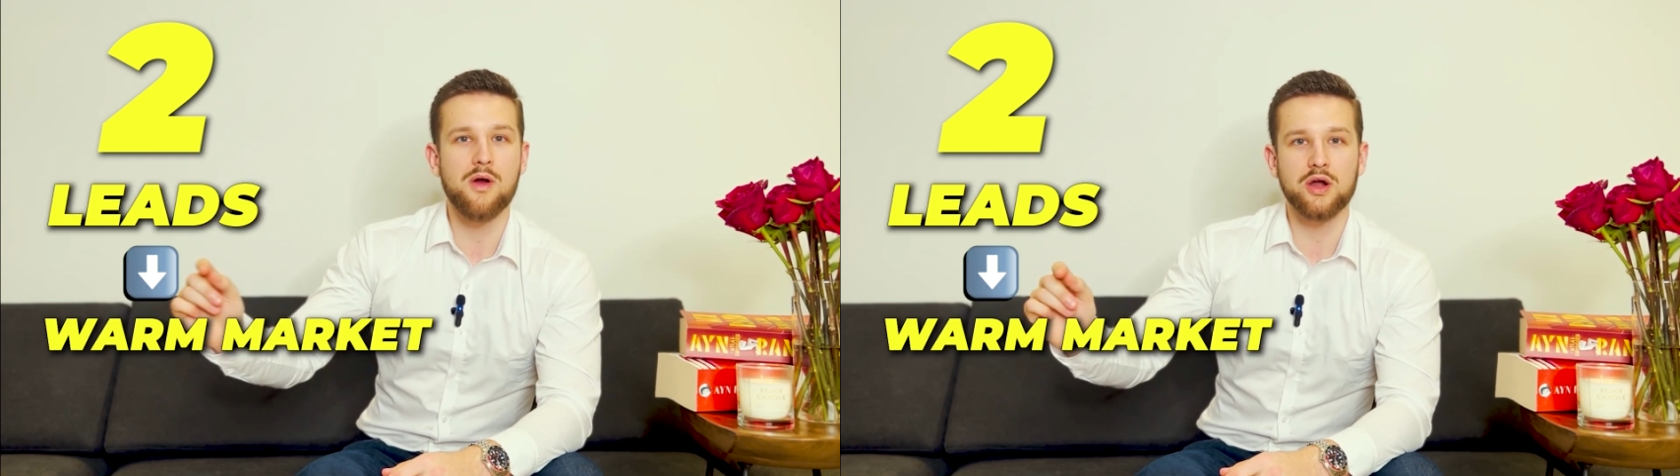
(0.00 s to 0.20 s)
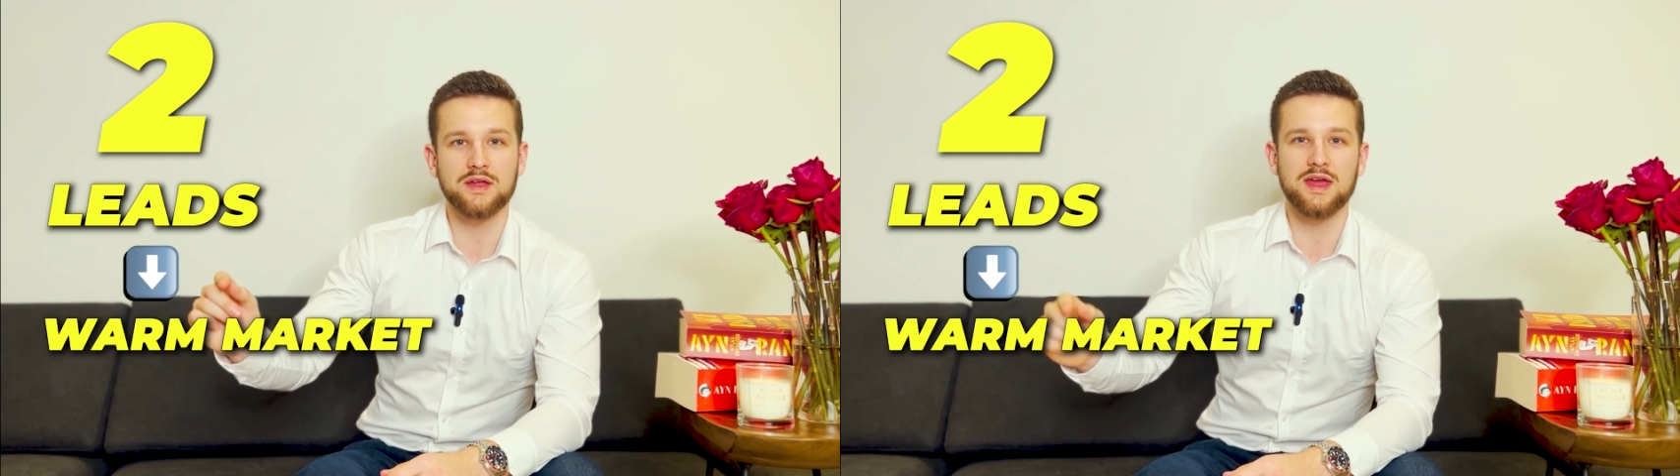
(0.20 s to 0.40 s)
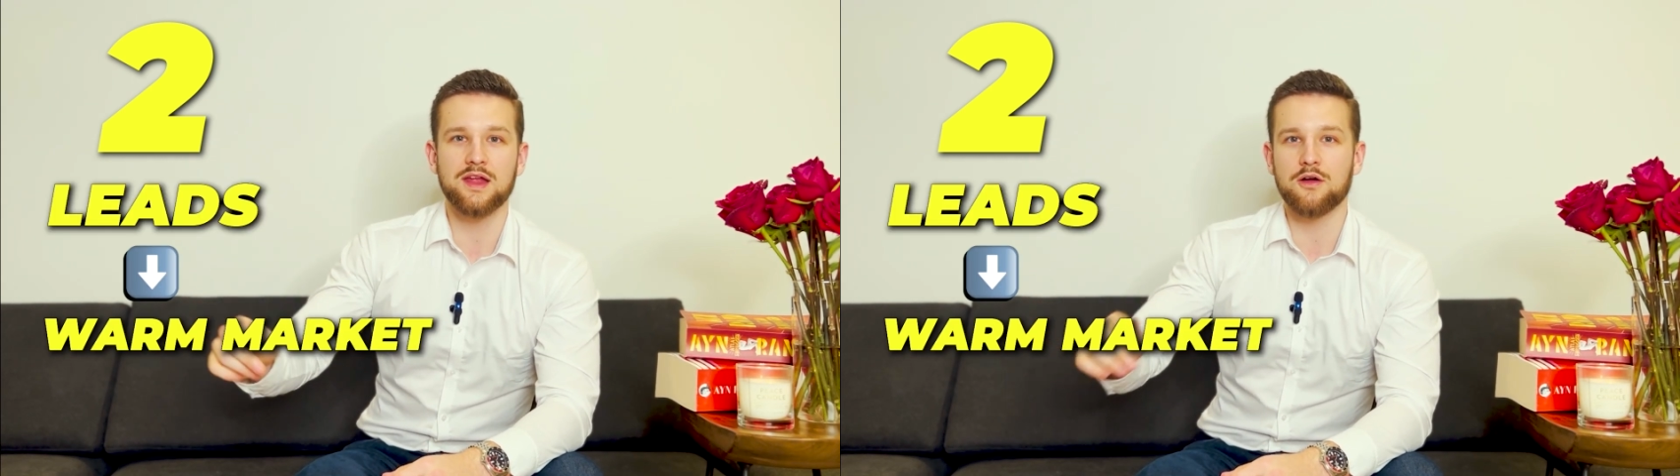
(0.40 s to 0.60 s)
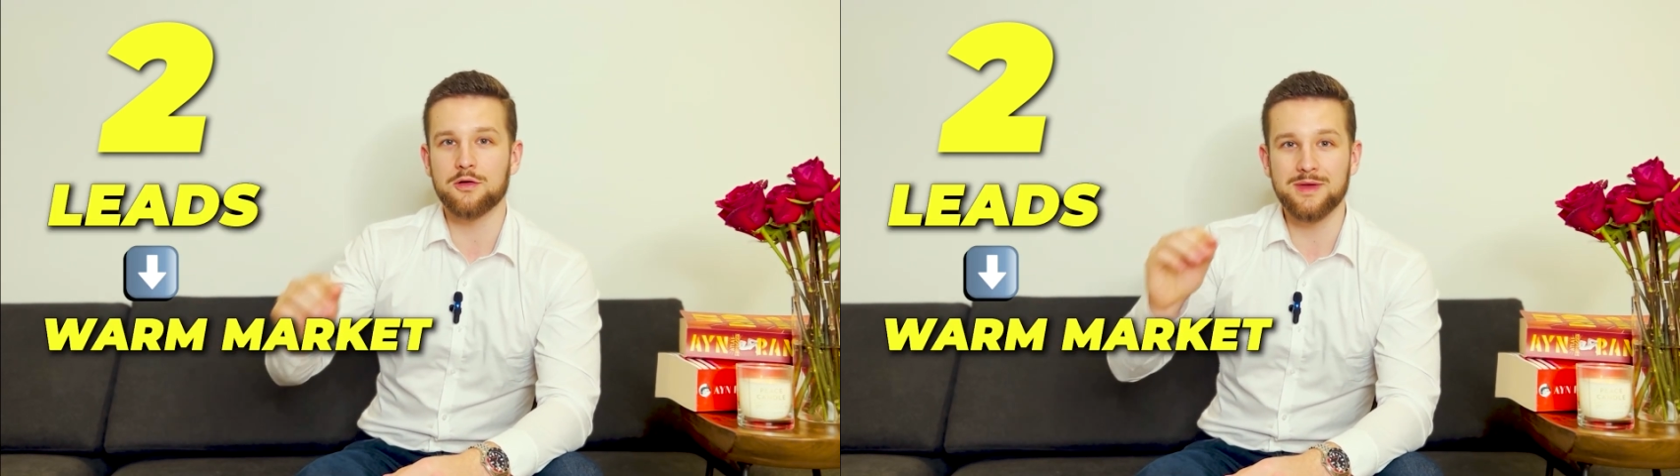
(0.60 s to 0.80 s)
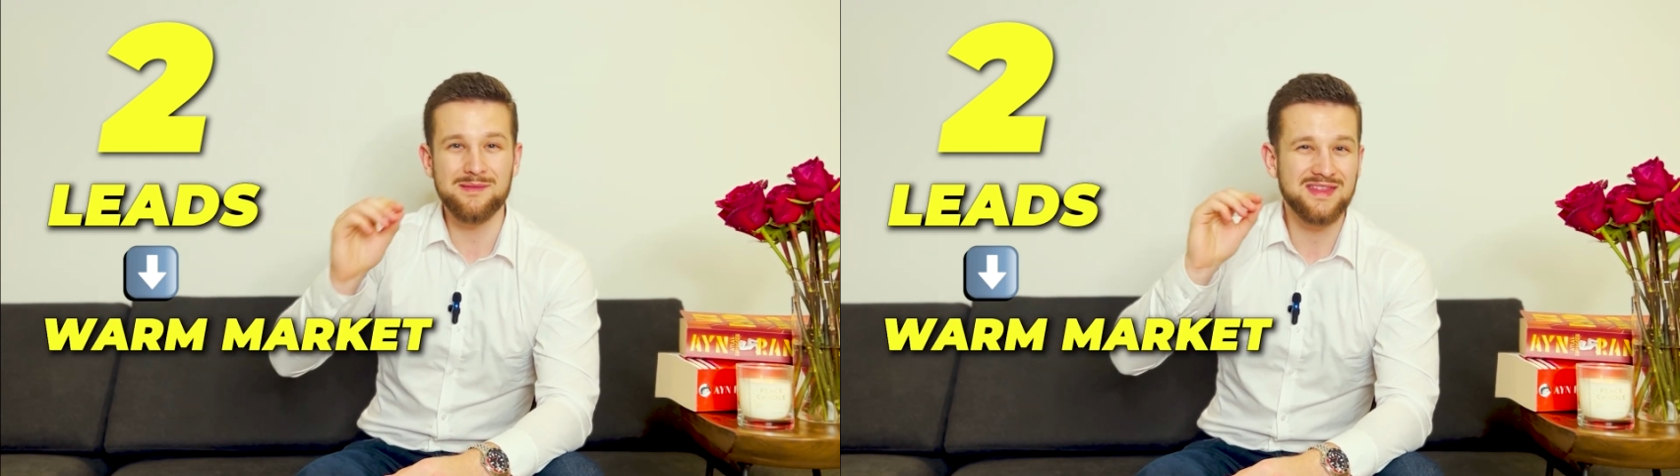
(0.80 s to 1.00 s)
market,
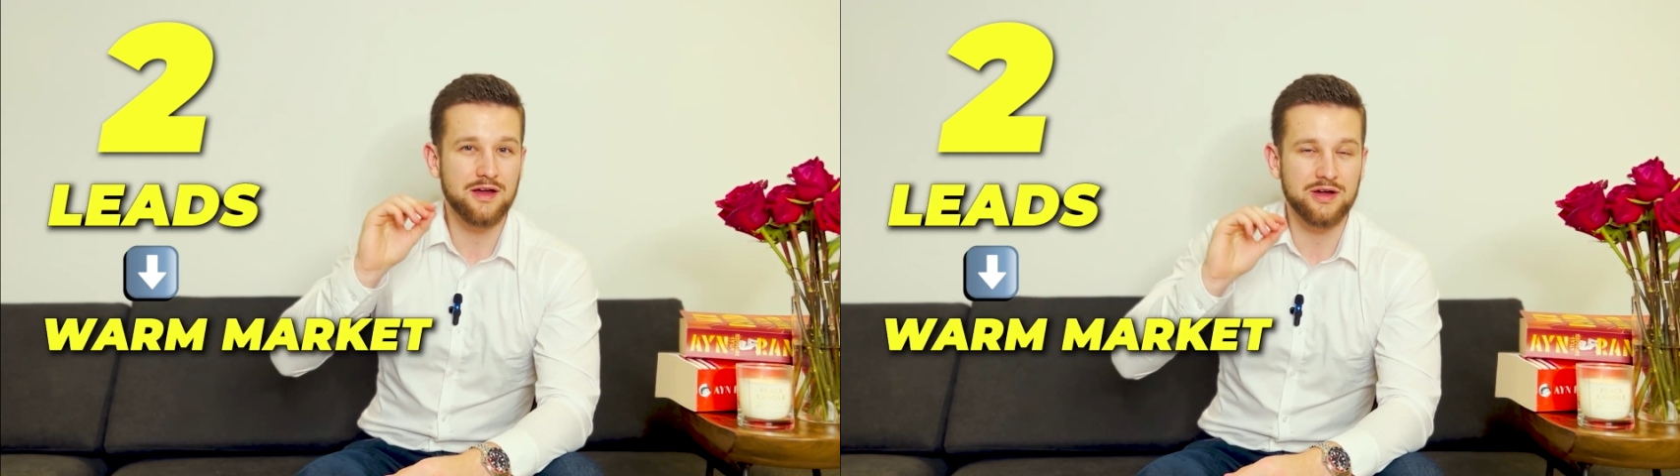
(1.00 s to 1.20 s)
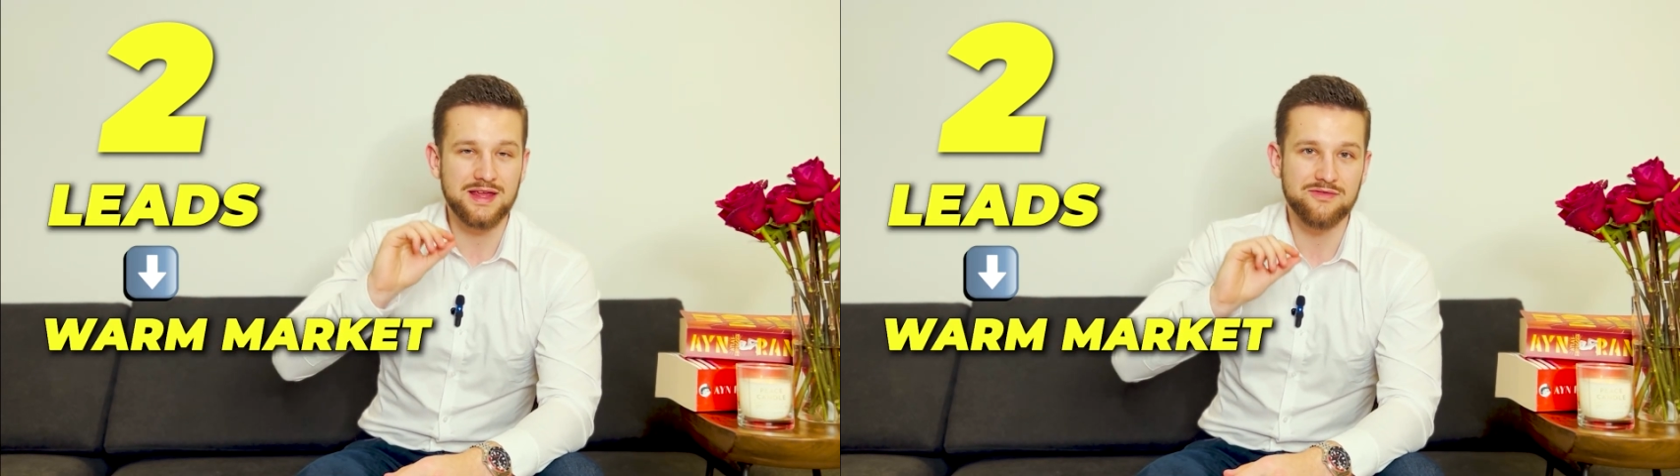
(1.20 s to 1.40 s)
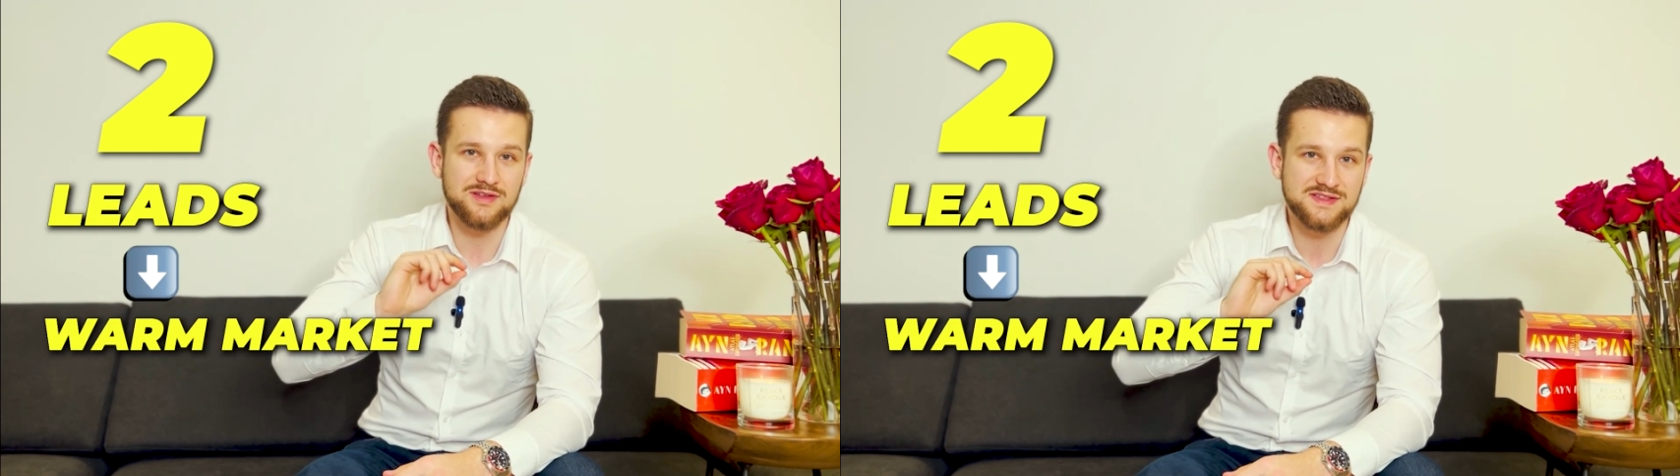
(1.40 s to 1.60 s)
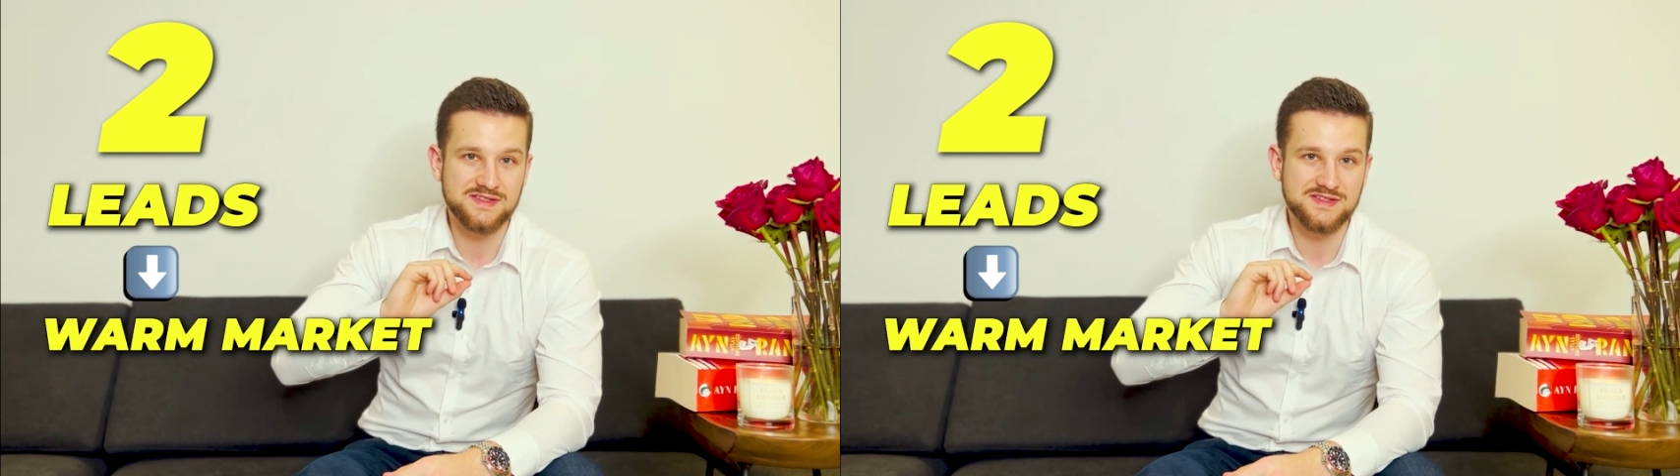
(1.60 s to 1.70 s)
or maybe they're even